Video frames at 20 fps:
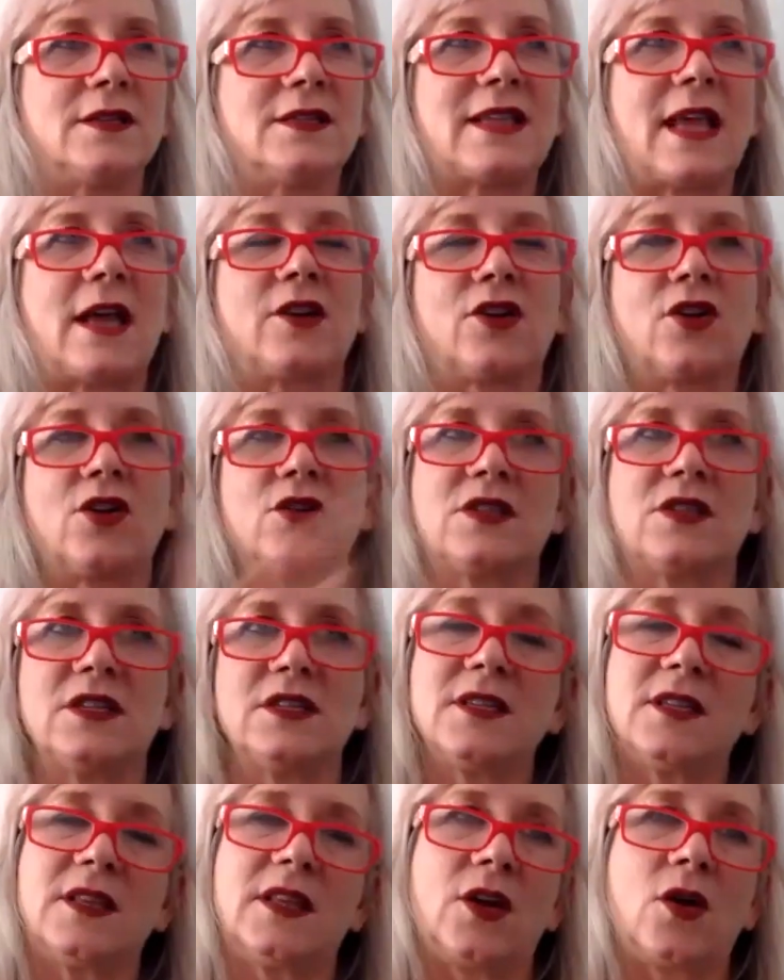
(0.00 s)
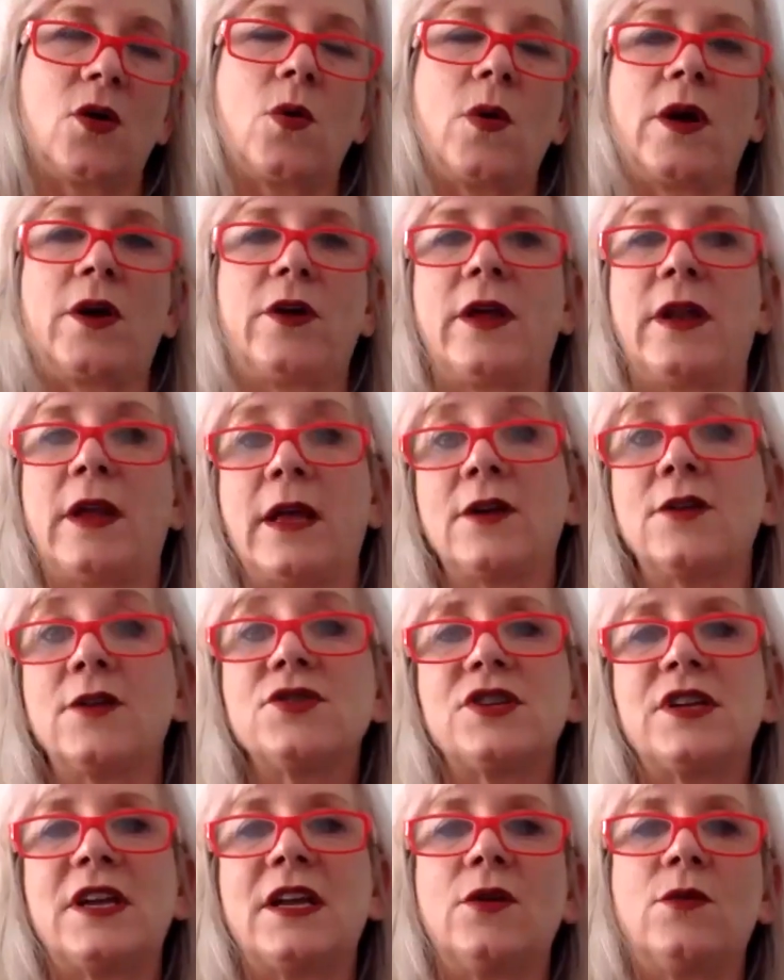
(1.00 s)
Saturn goes into the Aquarian
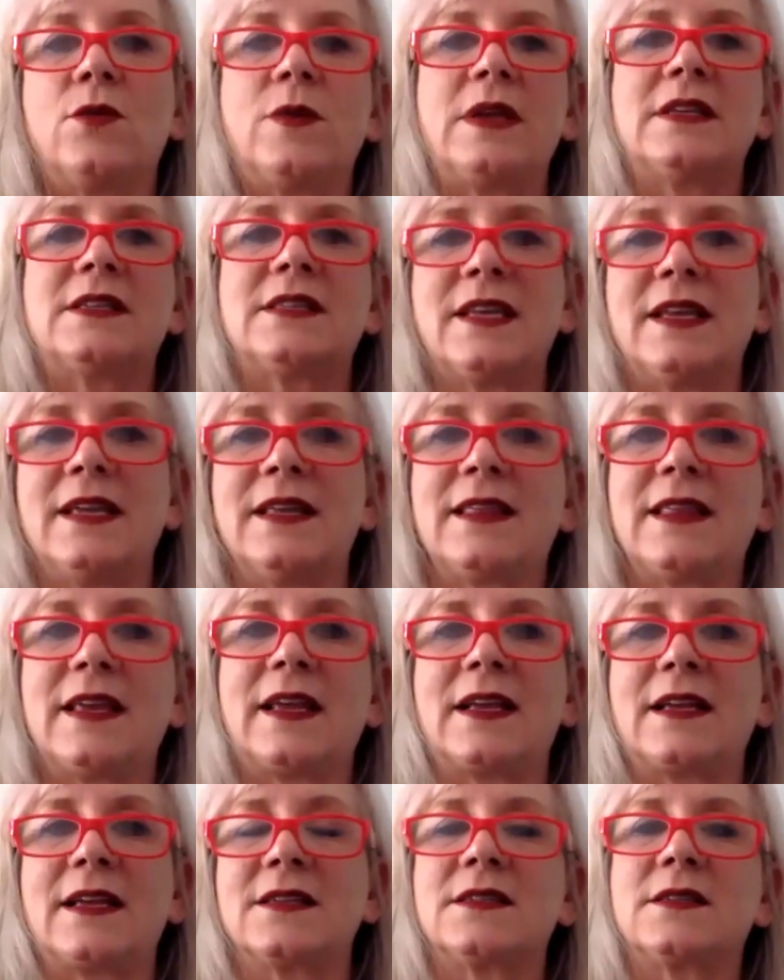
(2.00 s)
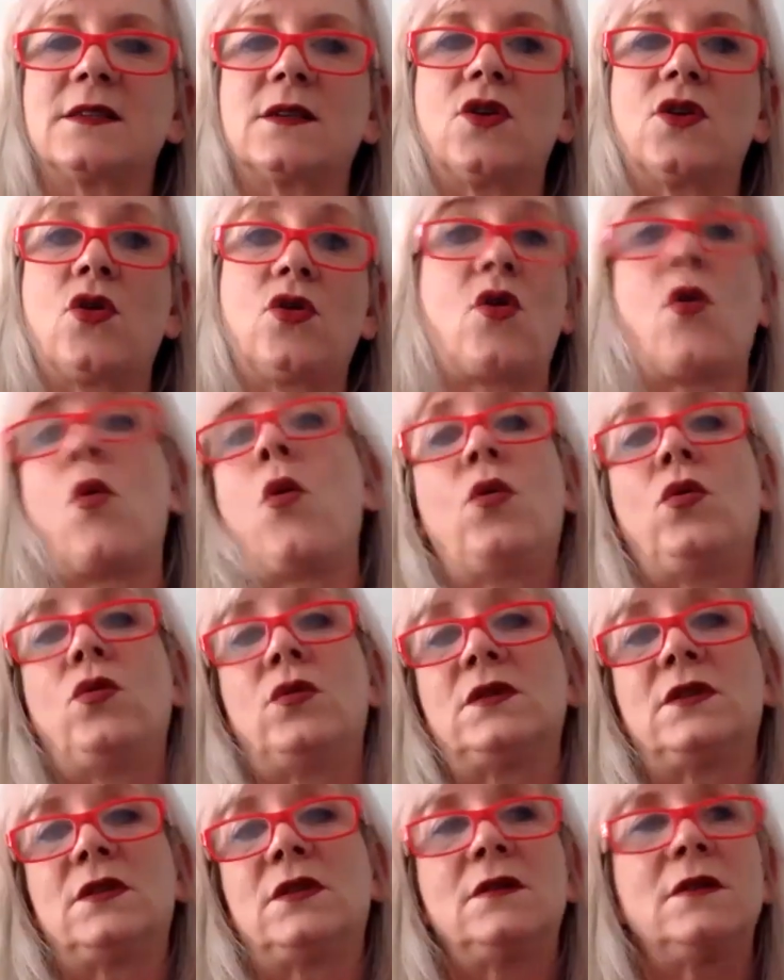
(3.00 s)
energy, we see things
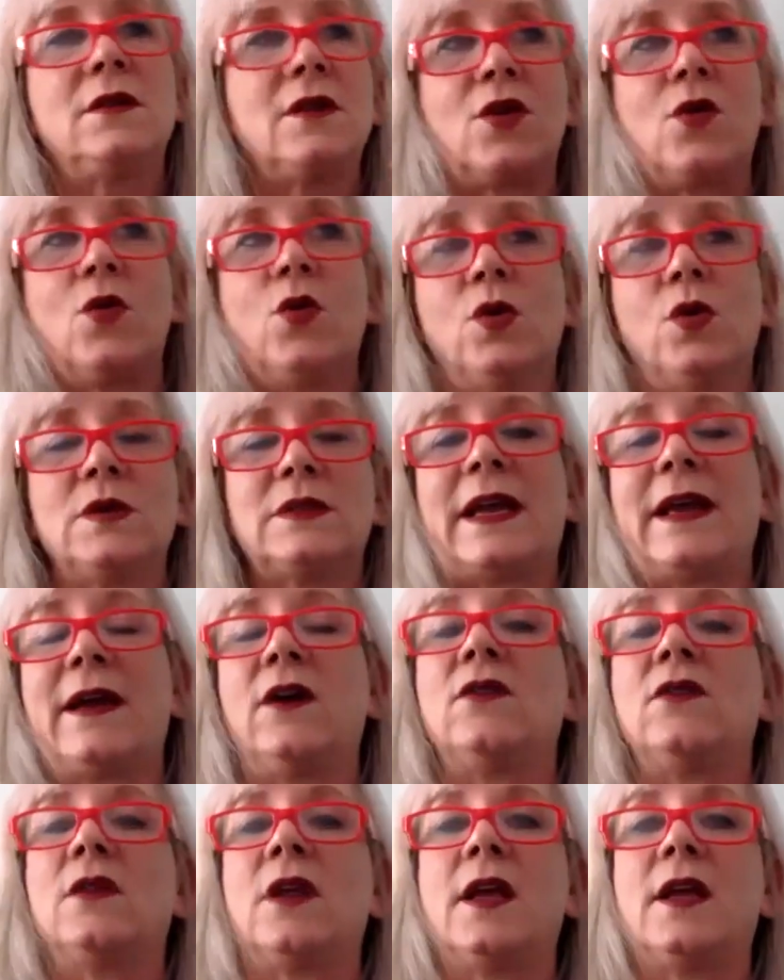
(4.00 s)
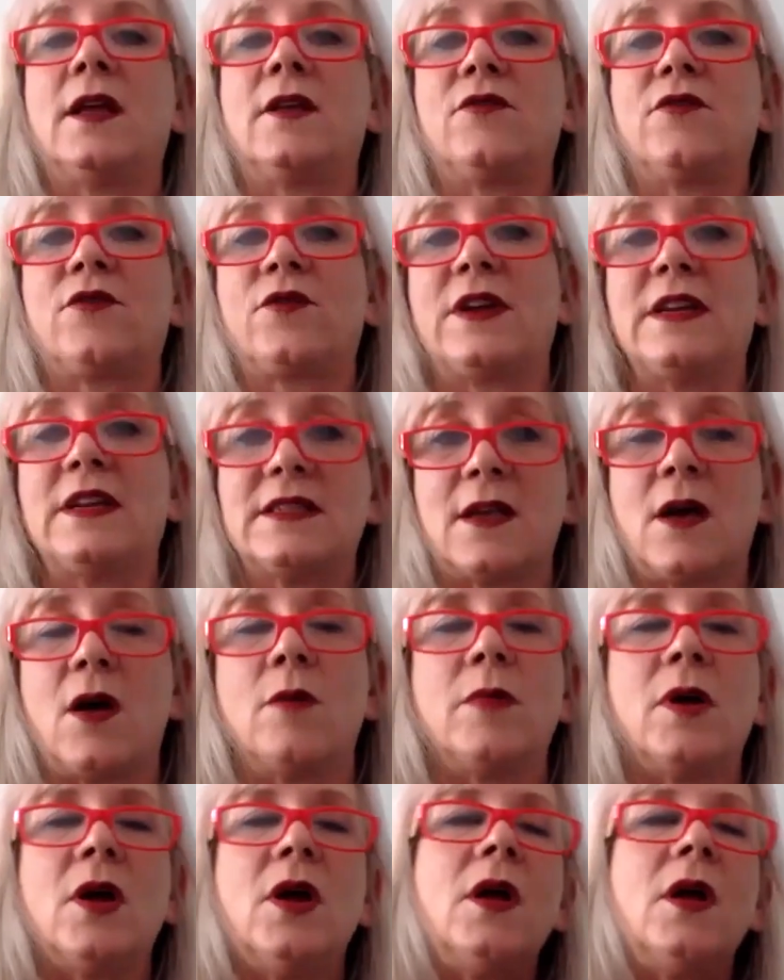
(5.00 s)
cool down and freeze up,